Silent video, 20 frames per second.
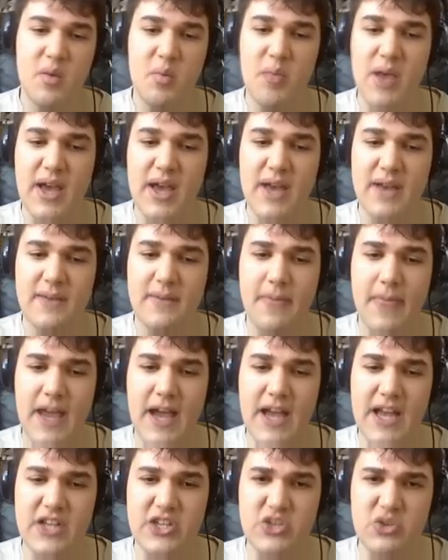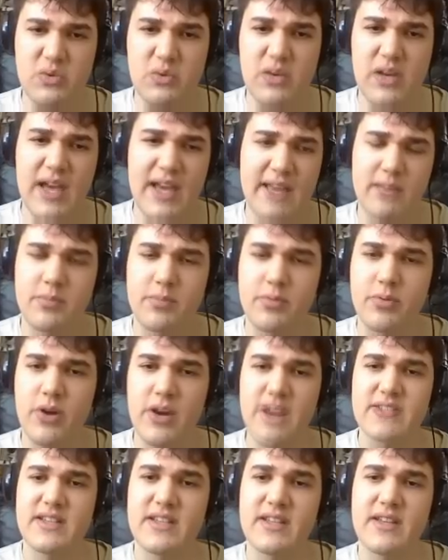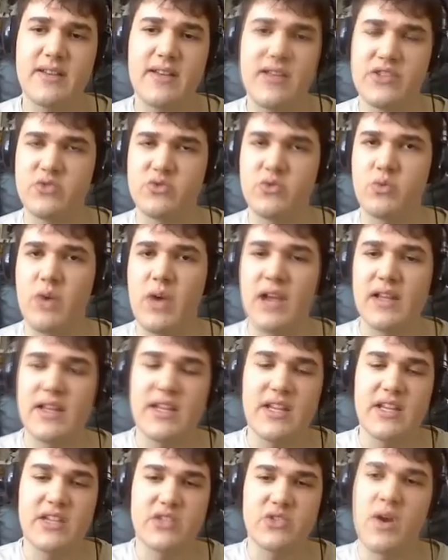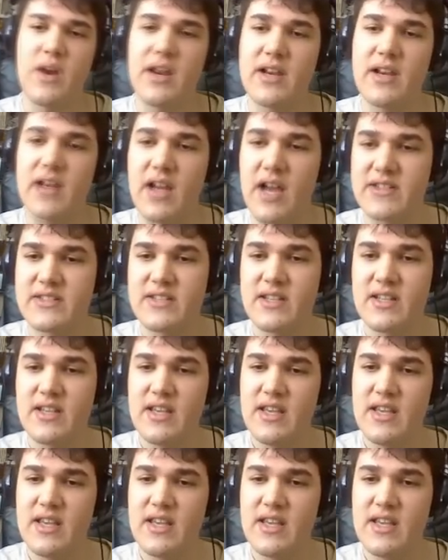But I do like Appraiser as well. It is quite nice.